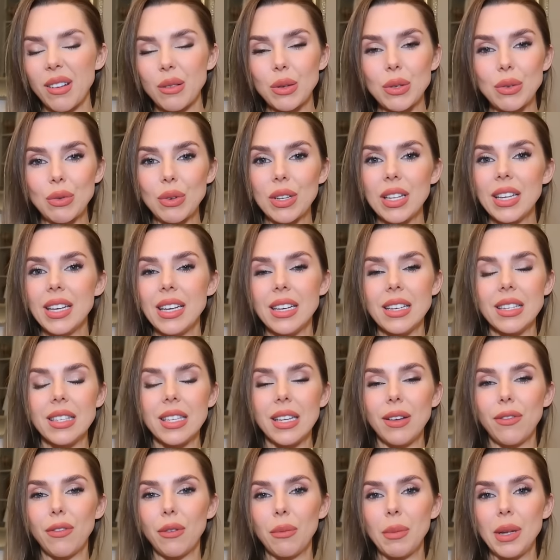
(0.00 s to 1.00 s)
It was really
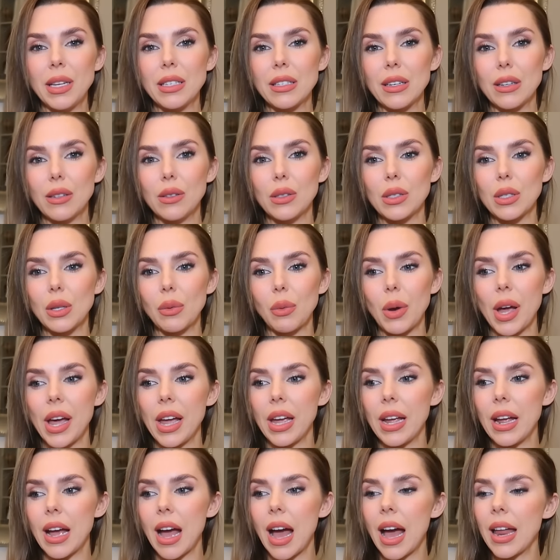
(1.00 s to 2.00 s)
easy for me to lose the
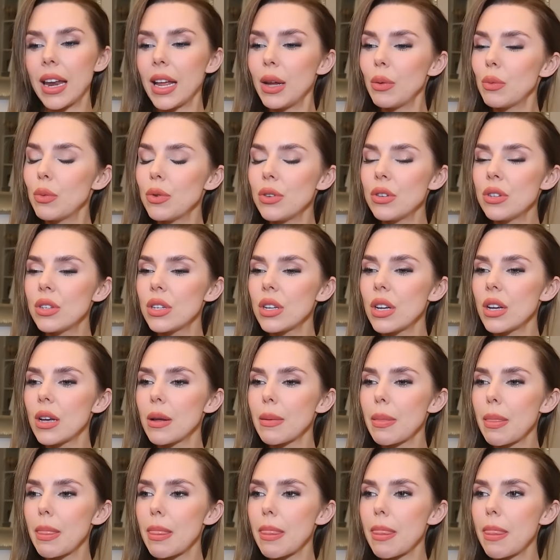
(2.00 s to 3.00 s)
weight. And I
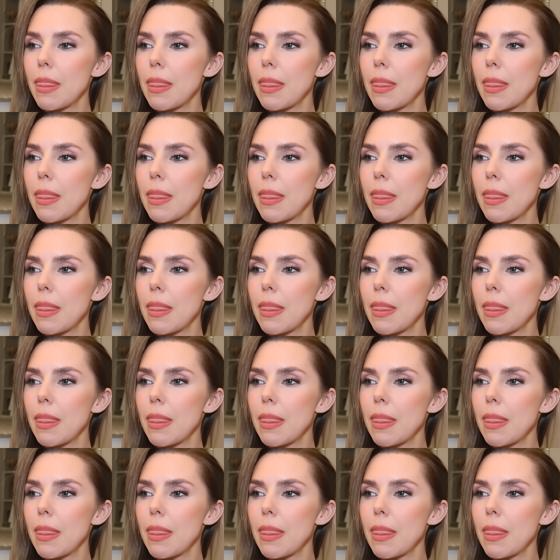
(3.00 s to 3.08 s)
wonder